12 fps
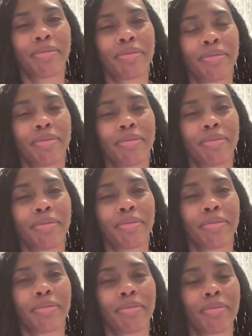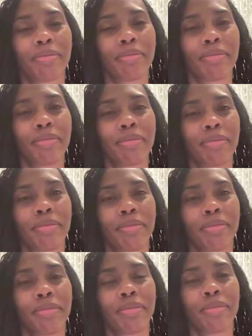
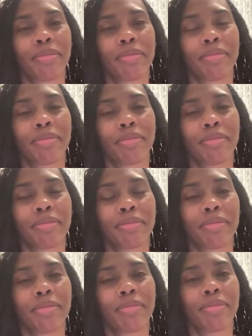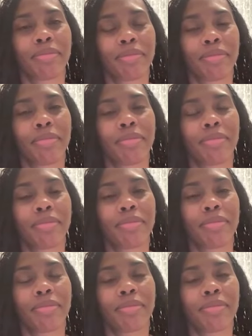The person shown says nothing.